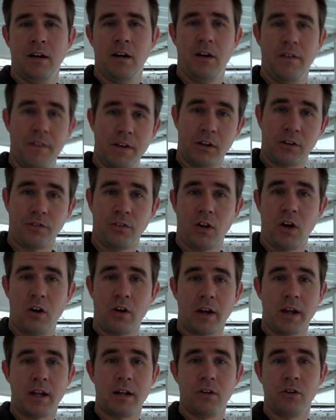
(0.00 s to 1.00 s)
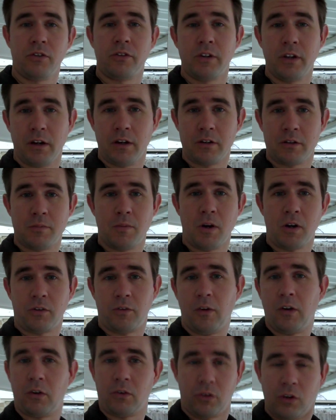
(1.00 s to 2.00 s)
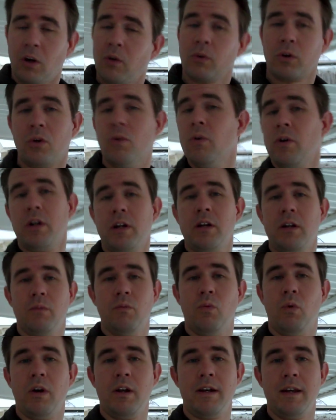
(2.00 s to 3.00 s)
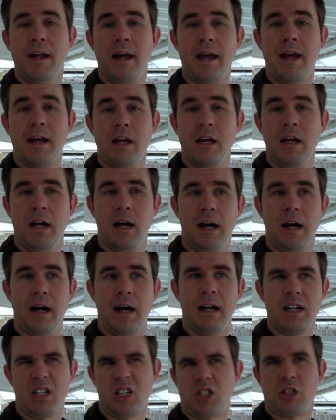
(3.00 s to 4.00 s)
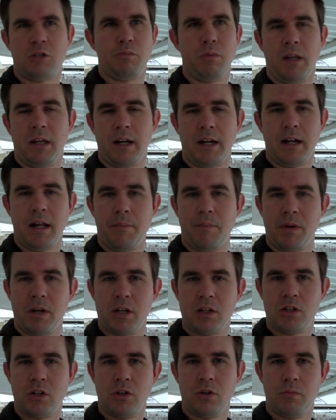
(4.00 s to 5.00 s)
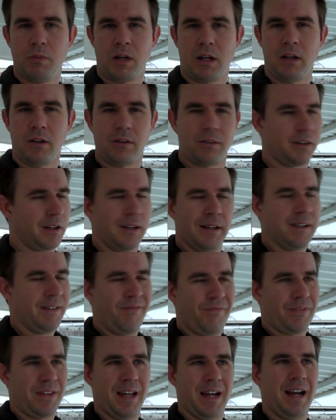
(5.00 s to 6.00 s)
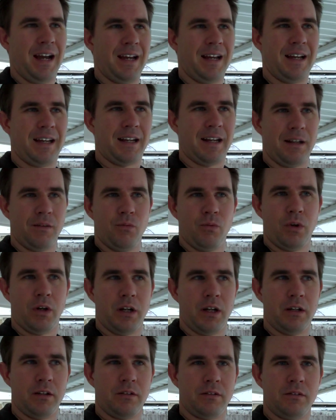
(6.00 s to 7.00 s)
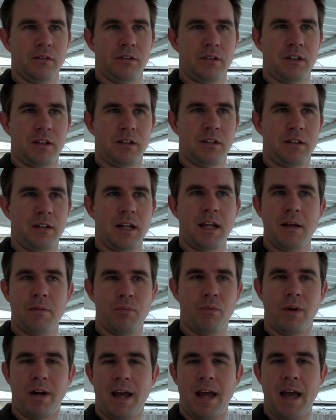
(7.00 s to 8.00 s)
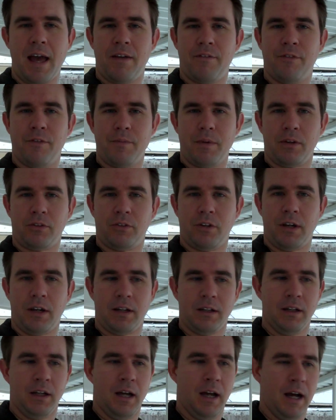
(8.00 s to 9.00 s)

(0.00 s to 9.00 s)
on this vlog and you're seeing on tomorrow's vlog is all recorded in one day. I just split it up into two because, yeah, I didn't want to keep what I had from yesterday.